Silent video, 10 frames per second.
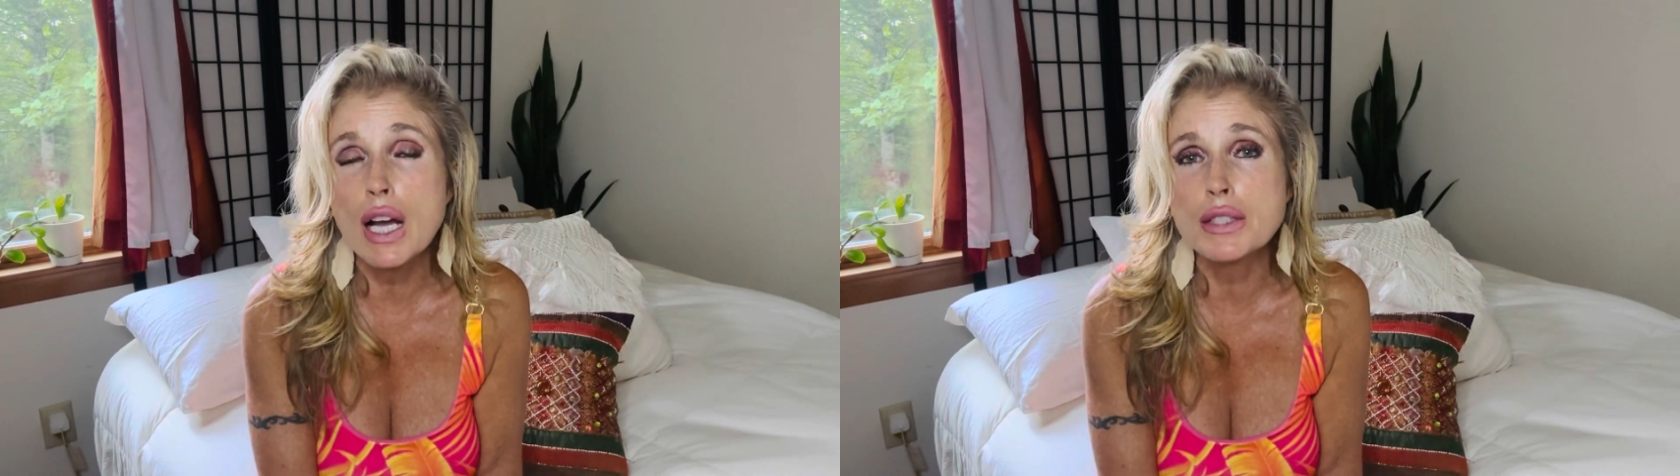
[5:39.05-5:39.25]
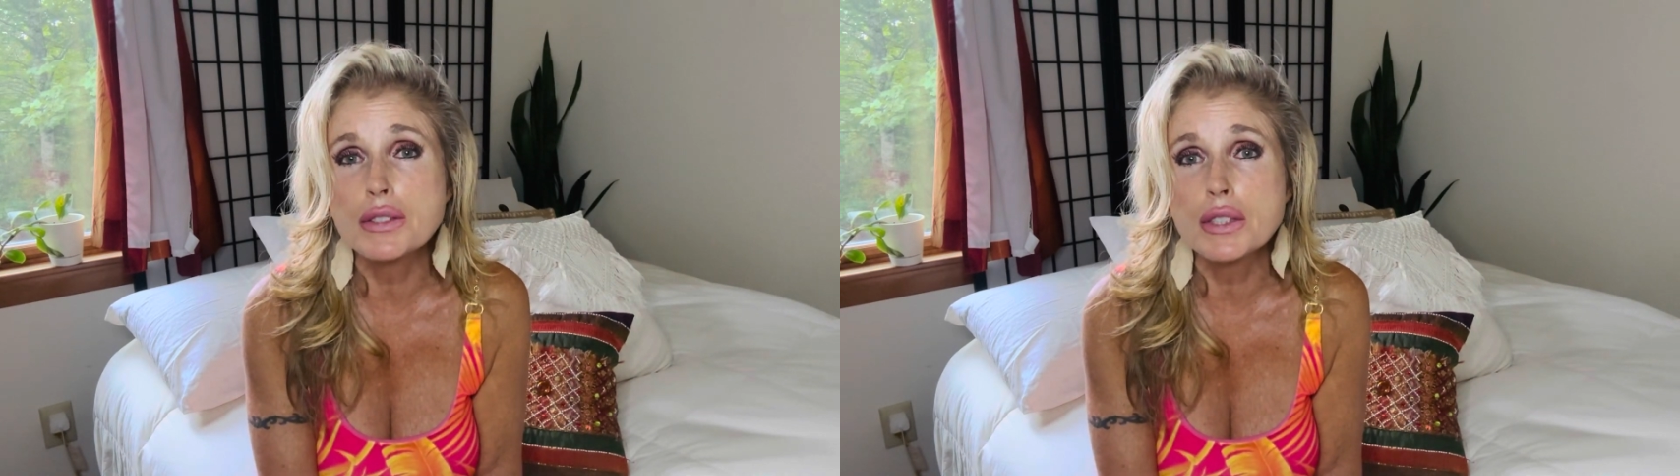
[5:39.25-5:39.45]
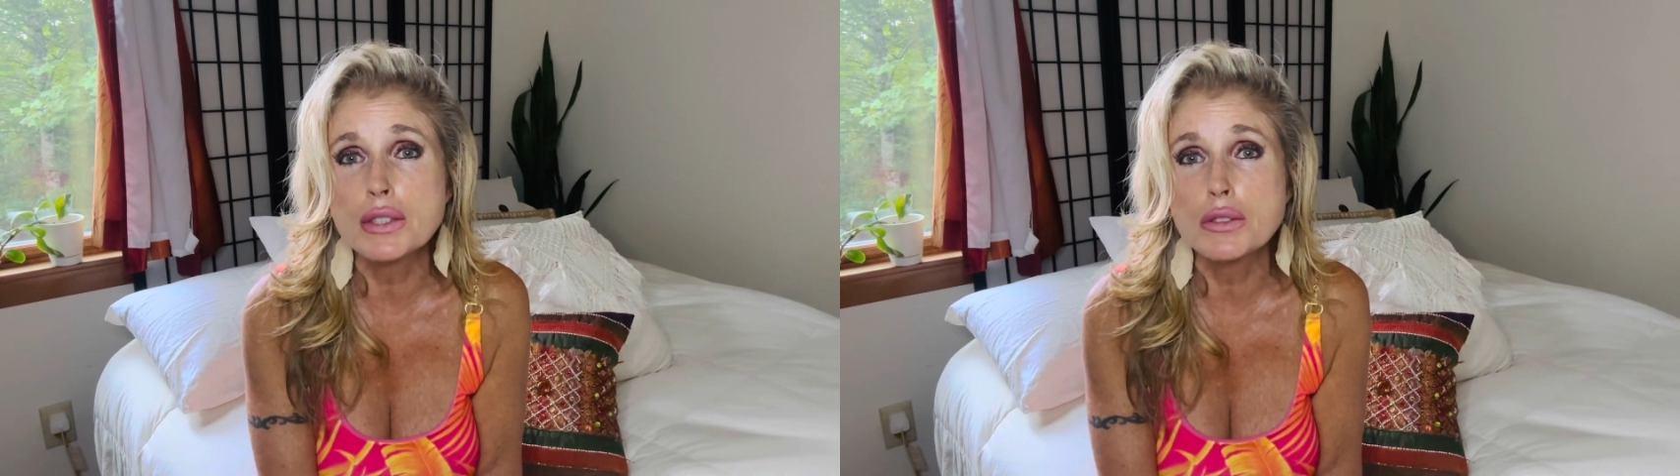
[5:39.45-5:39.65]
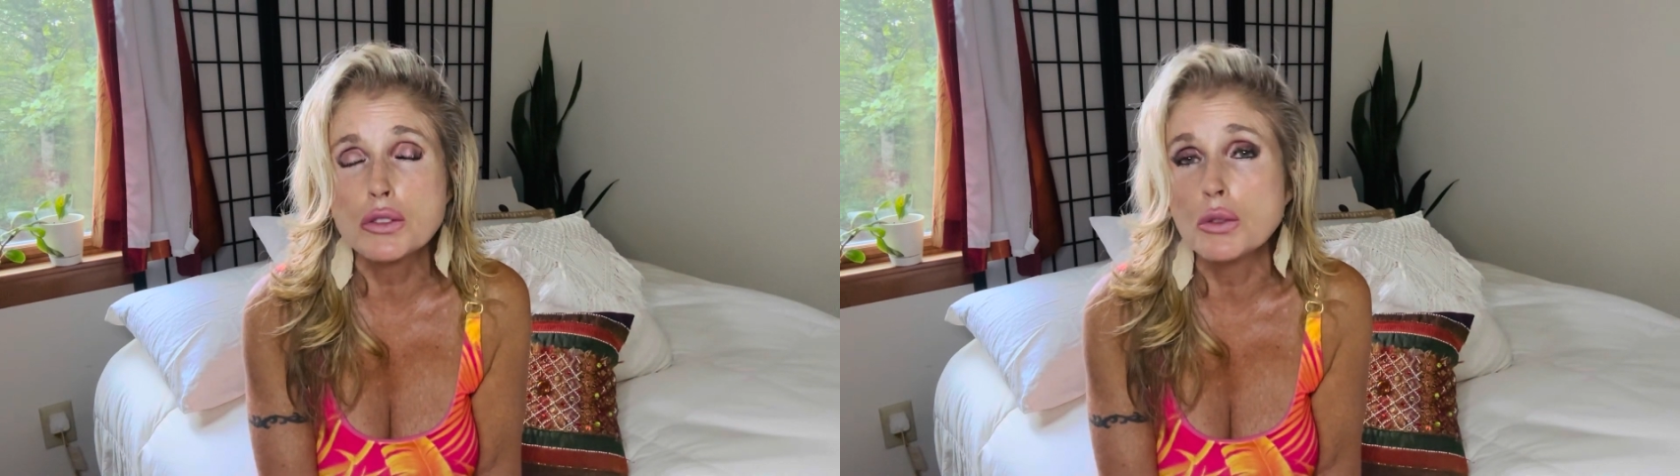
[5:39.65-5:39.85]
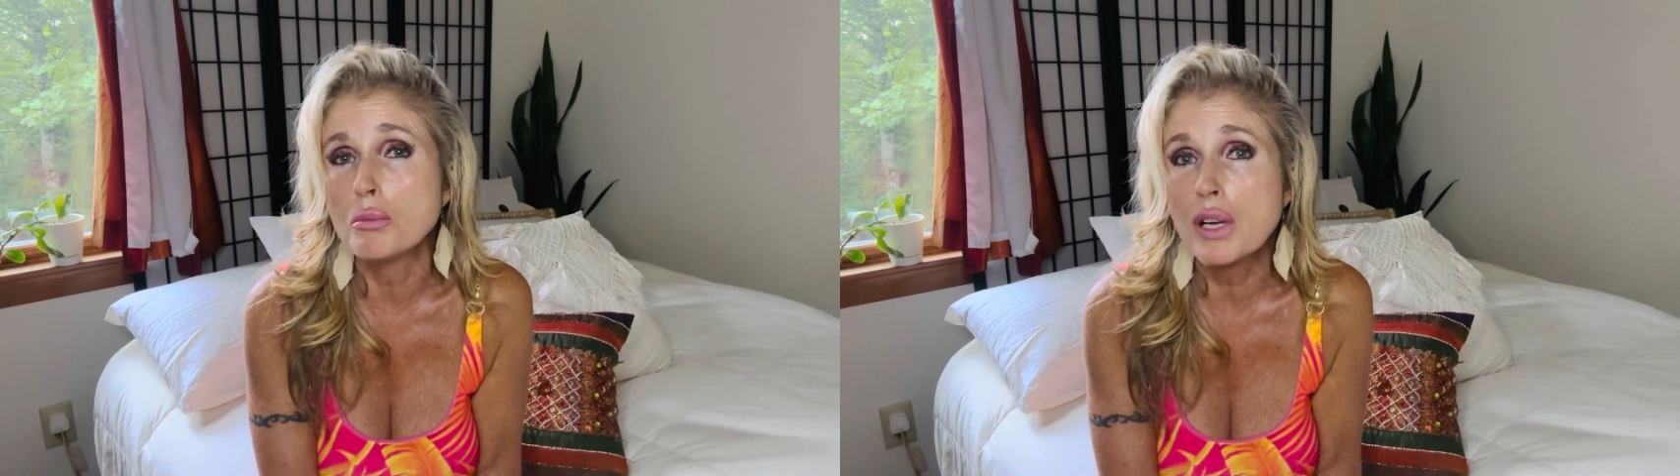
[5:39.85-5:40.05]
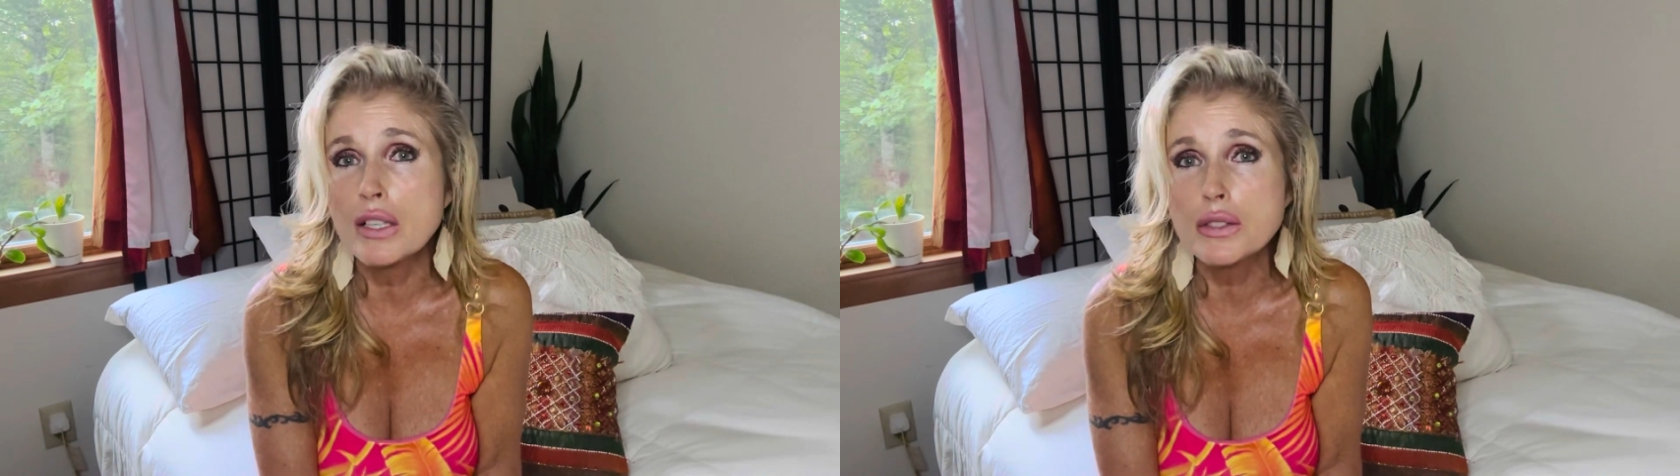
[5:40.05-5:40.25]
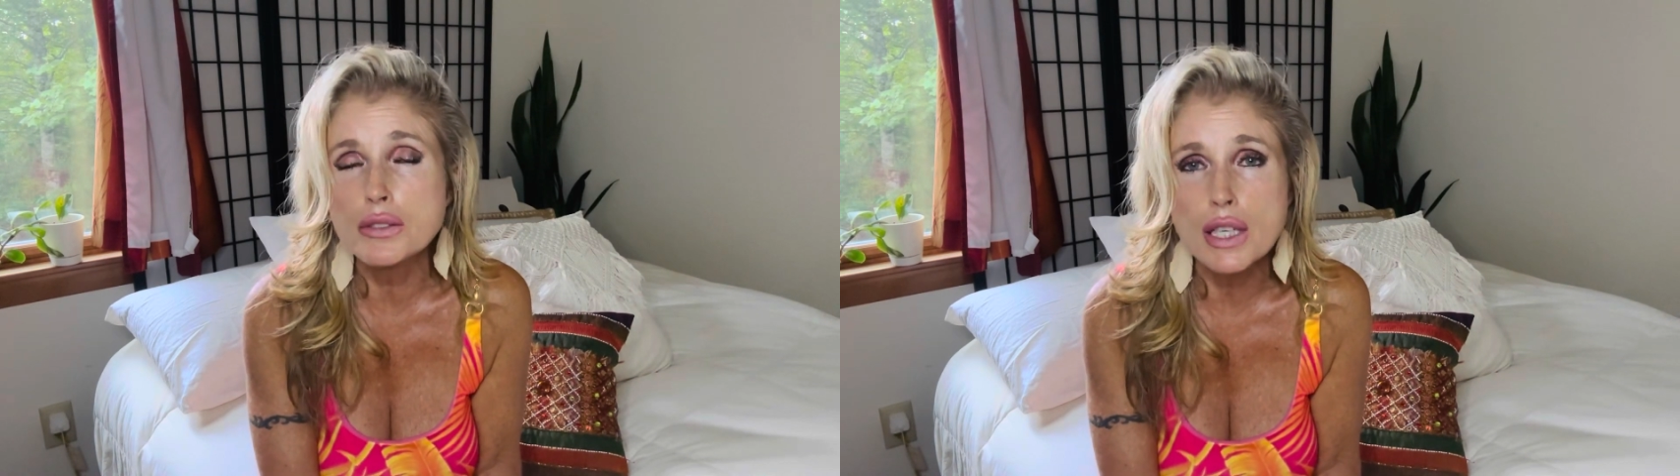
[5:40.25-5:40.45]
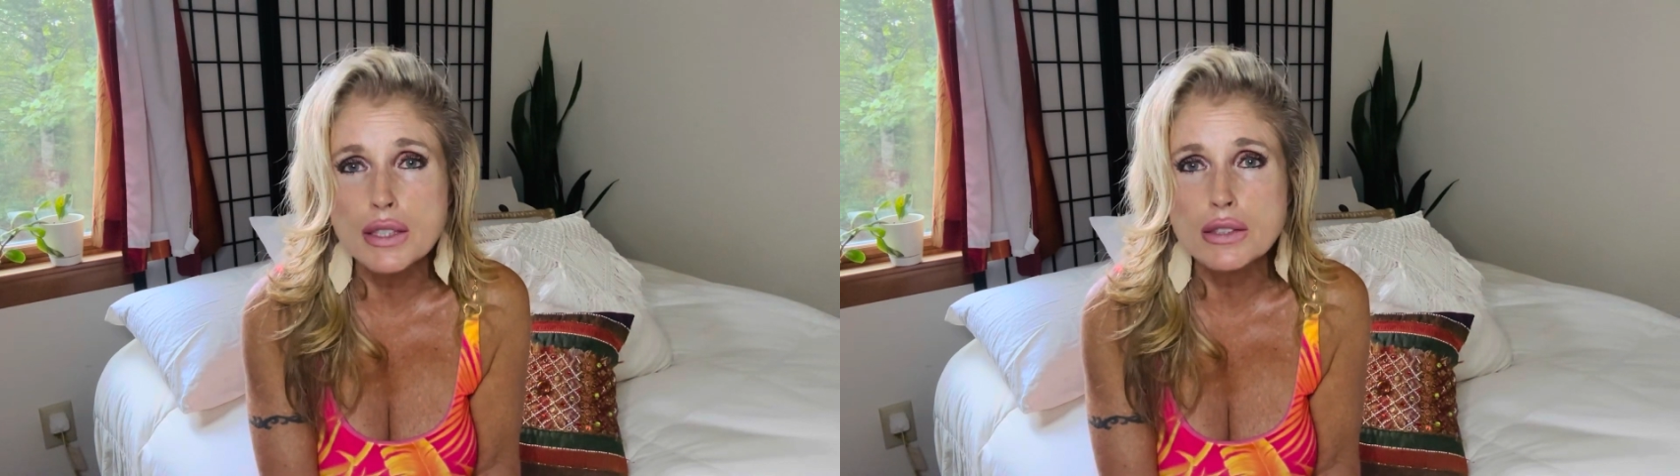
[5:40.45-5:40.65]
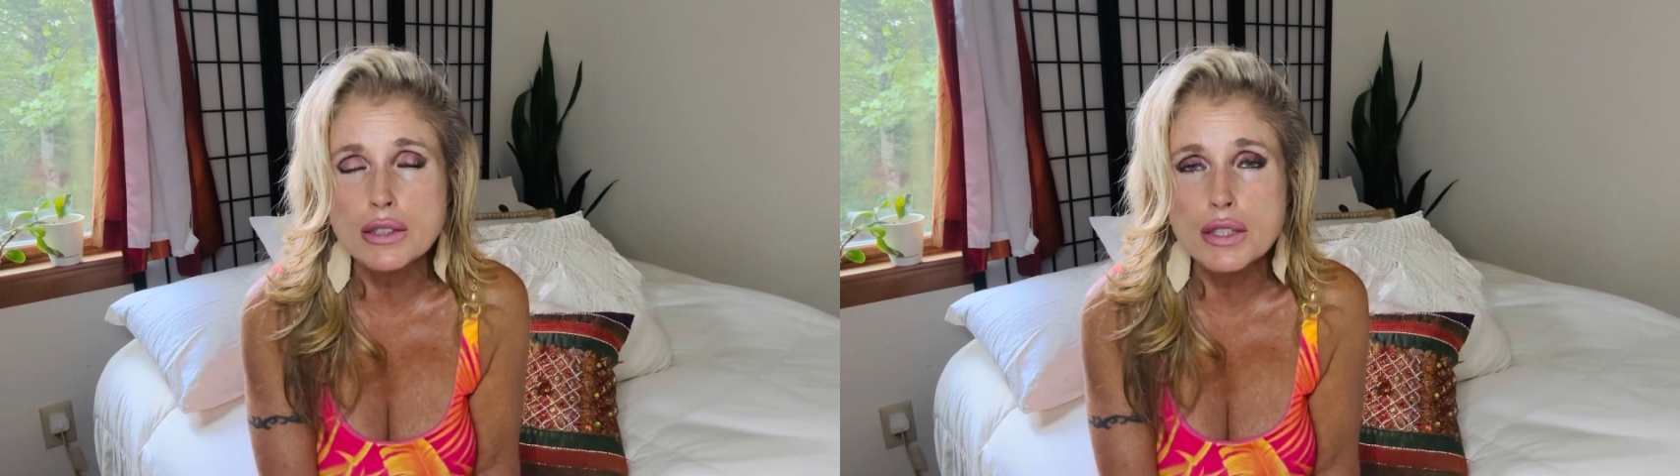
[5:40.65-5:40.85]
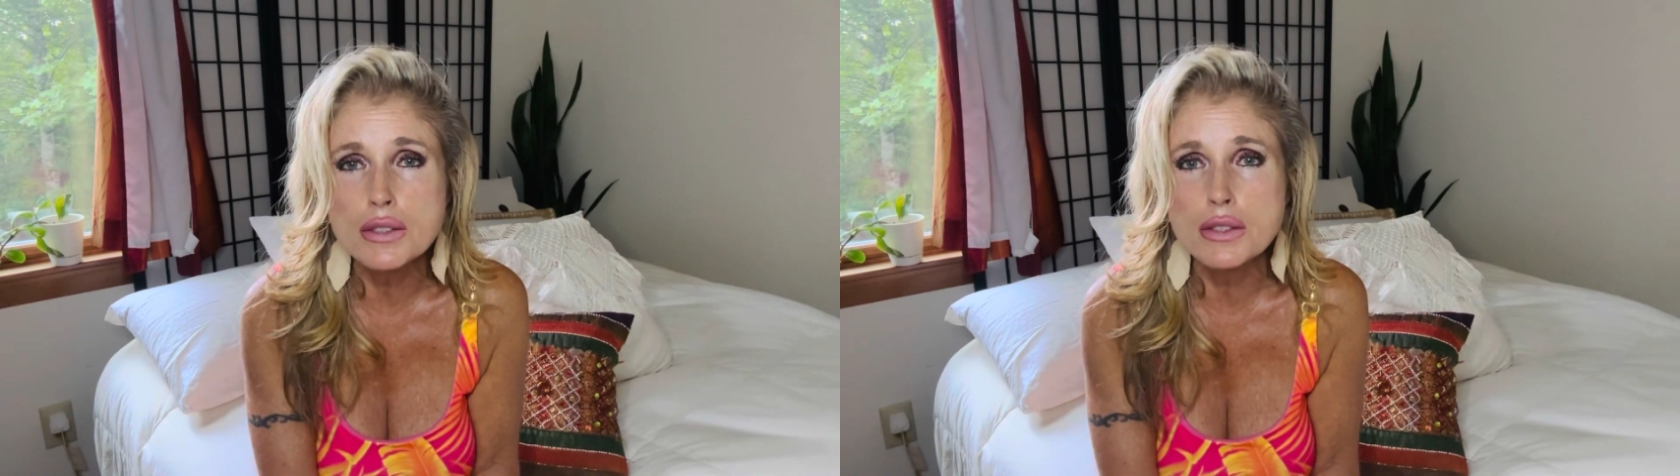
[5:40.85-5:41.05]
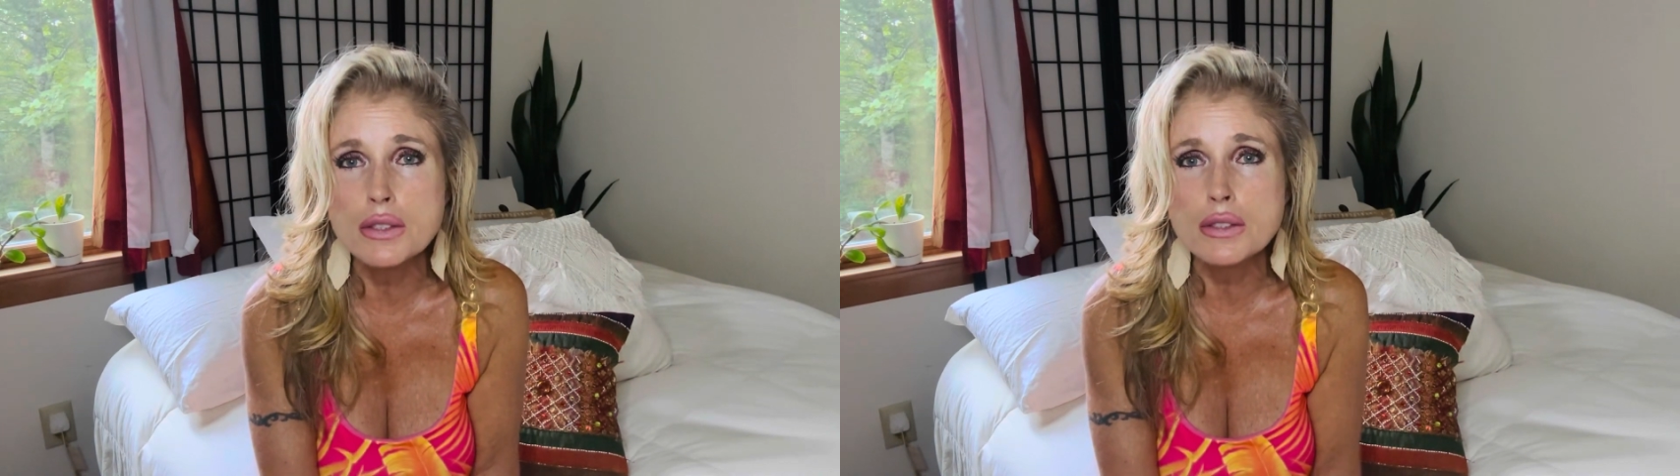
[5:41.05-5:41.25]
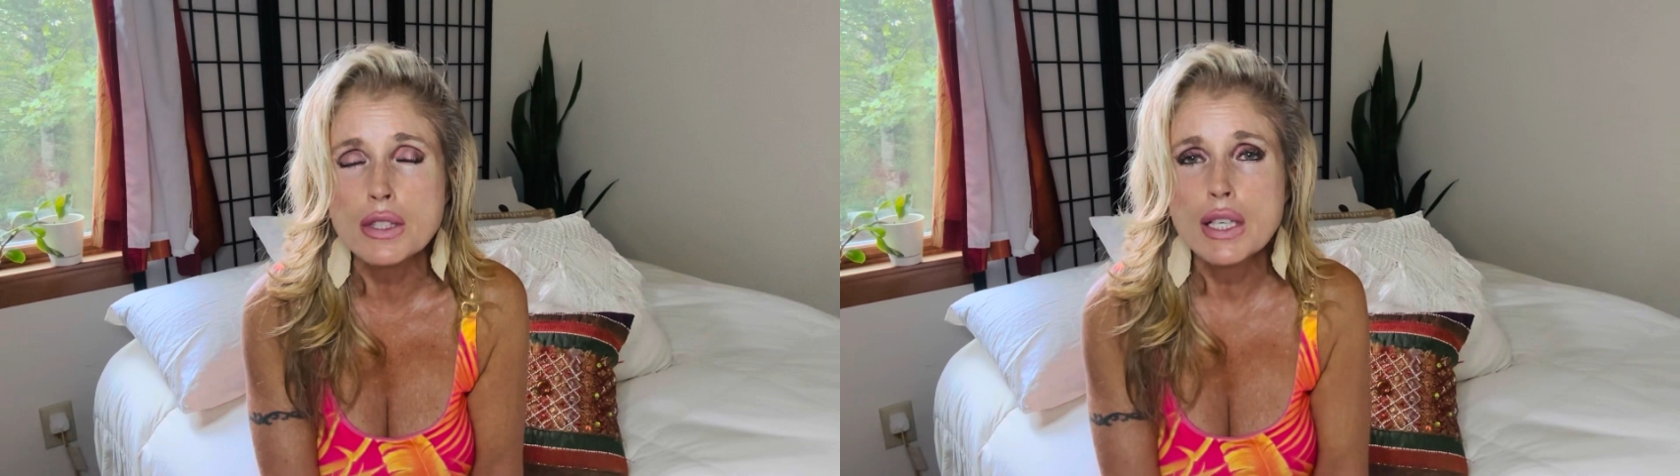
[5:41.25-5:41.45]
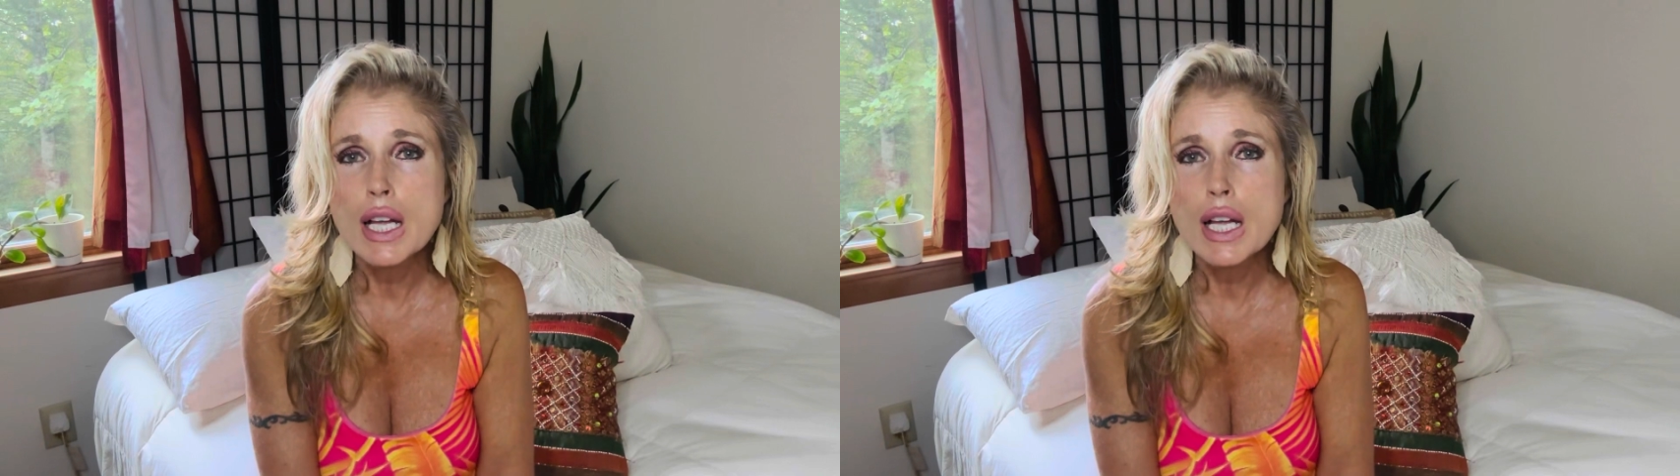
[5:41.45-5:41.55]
I did do parasite cleanses.